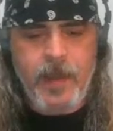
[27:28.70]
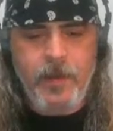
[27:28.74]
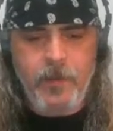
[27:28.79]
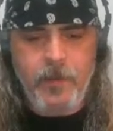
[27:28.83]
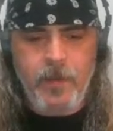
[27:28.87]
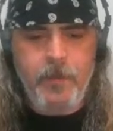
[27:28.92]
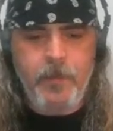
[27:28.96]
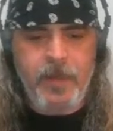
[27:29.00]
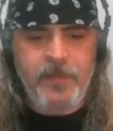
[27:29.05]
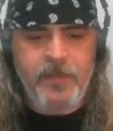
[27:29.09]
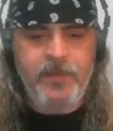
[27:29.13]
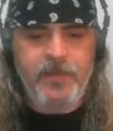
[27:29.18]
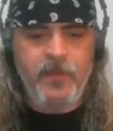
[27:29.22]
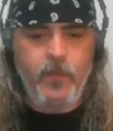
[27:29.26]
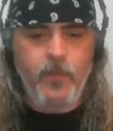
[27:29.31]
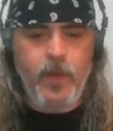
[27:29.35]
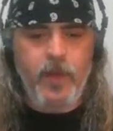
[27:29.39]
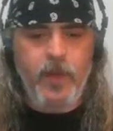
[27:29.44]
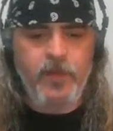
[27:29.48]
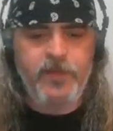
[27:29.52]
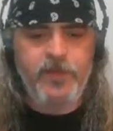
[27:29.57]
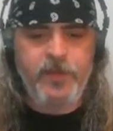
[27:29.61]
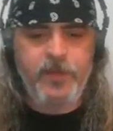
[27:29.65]
mix of
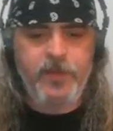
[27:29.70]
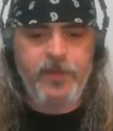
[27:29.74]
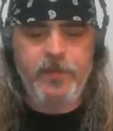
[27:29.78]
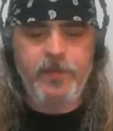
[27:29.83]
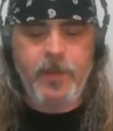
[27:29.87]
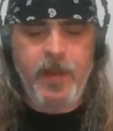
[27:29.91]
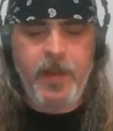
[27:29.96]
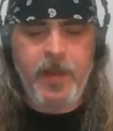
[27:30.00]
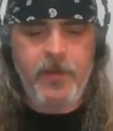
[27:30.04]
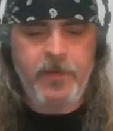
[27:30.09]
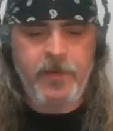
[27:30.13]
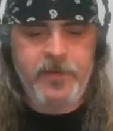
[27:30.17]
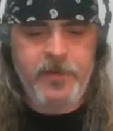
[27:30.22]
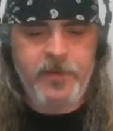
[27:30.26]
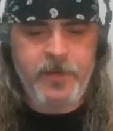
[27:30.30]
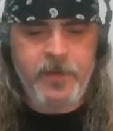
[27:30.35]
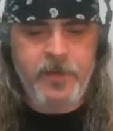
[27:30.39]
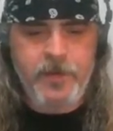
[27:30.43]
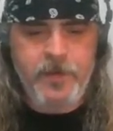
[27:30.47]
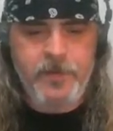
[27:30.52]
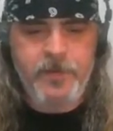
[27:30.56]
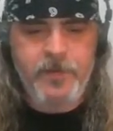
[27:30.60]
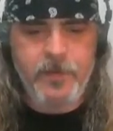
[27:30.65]
Welsh and some Irish in
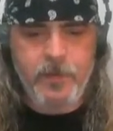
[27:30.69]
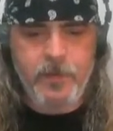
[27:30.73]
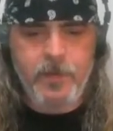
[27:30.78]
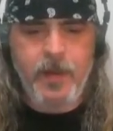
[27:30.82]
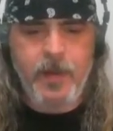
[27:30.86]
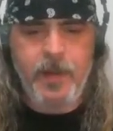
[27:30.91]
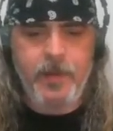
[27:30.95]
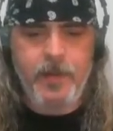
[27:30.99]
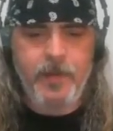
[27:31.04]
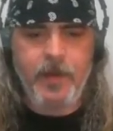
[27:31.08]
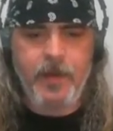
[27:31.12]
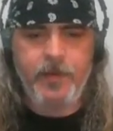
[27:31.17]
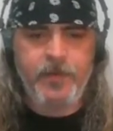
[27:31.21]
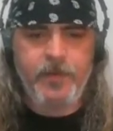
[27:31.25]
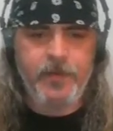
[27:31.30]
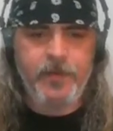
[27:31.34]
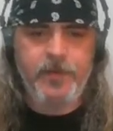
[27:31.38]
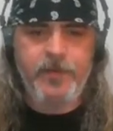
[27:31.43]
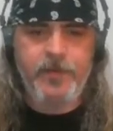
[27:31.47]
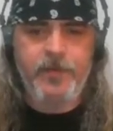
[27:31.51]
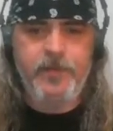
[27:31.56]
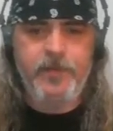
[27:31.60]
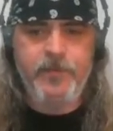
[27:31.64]
there. So I
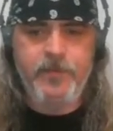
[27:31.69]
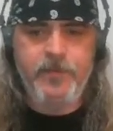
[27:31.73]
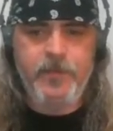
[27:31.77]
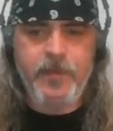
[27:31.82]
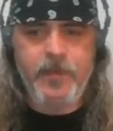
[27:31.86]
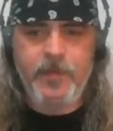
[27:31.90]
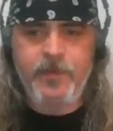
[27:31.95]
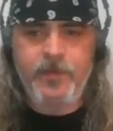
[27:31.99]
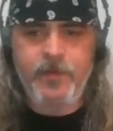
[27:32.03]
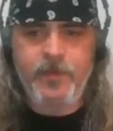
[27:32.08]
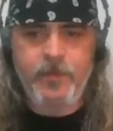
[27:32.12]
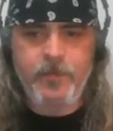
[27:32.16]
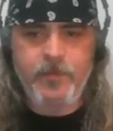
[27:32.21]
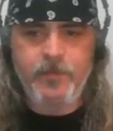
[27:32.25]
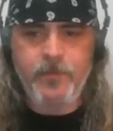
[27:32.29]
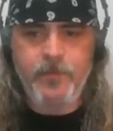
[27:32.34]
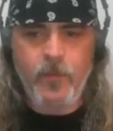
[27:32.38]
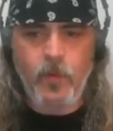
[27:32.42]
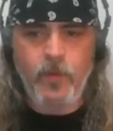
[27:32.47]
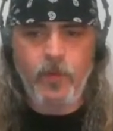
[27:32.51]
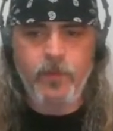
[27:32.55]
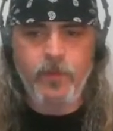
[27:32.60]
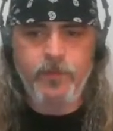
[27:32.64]
just, it's some
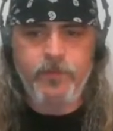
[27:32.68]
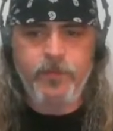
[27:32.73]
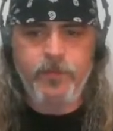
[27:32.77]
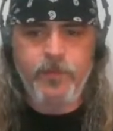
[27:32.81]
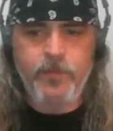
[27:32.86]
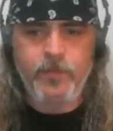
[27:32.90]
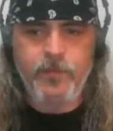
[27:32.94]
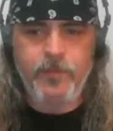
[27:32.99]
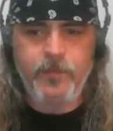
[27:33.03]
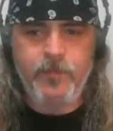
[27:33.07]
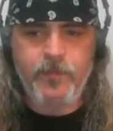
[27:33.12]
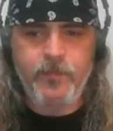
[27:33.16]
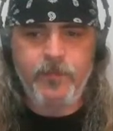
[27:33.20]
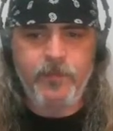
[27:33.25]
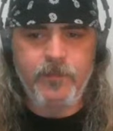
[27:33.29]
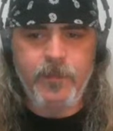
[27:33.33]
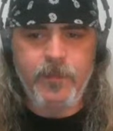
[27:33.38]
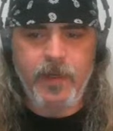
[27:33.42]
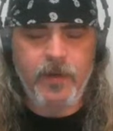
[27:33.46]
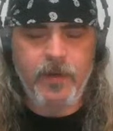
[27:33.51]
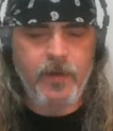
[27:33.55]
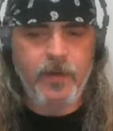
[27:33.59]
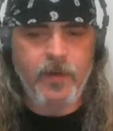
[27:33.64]
old,
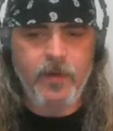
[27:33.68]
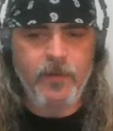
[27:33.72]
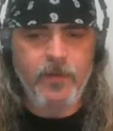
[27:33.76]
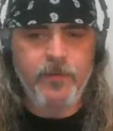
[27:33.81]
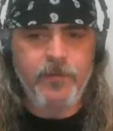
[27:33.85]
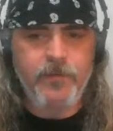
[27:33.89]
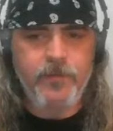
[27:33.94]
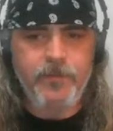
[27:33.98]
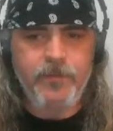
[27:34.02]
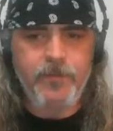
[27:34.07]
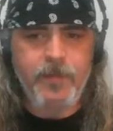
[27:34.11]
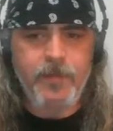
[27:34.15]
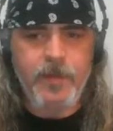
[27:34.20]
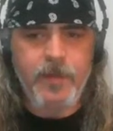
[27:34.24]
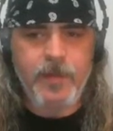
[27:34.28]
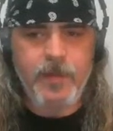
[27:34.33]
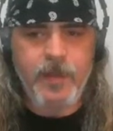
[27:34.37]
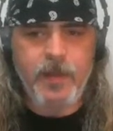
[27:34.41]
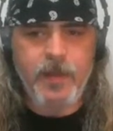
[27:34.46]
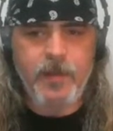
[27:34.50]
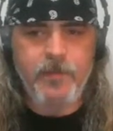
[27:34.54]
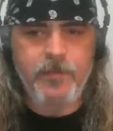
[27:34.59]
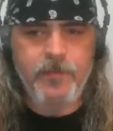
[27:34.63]
I don't know,
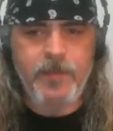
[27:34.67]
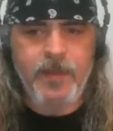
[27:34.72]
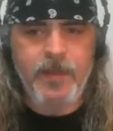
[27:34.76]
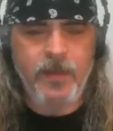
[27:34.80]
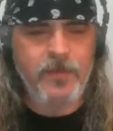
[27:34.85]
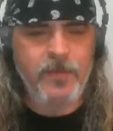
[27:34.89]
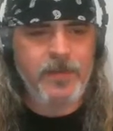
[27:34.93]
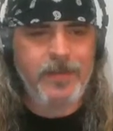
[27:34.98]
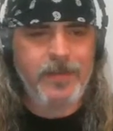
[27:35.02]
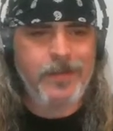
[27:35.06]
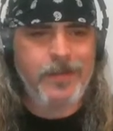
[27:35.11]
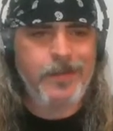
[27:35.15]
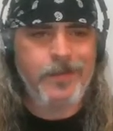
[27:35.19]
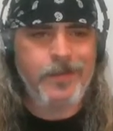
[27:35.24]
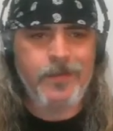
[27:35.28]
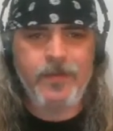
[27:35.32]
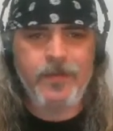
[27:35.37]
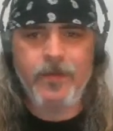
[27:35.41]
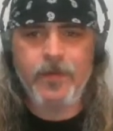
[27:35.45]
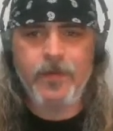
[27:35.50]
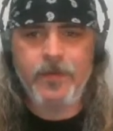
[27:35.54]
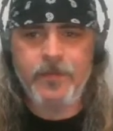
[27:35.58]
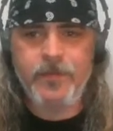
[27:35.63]
Celtic-y
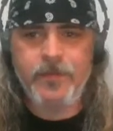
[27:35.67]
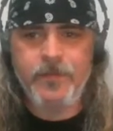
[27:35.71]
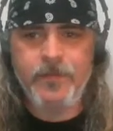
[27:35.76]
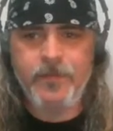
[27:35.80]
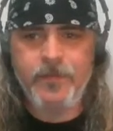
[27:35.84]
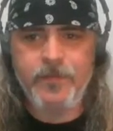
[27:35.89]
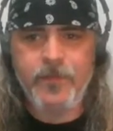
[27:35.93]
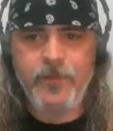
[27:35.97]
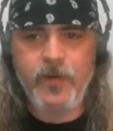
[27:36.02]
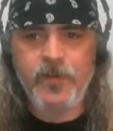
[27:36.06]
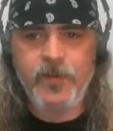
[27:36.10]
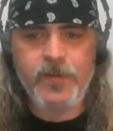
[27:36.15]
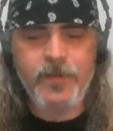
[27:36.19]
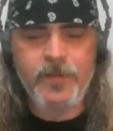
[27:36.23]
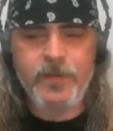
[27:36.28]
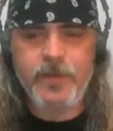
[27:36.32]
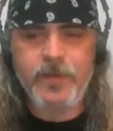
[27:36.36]
sort of versions.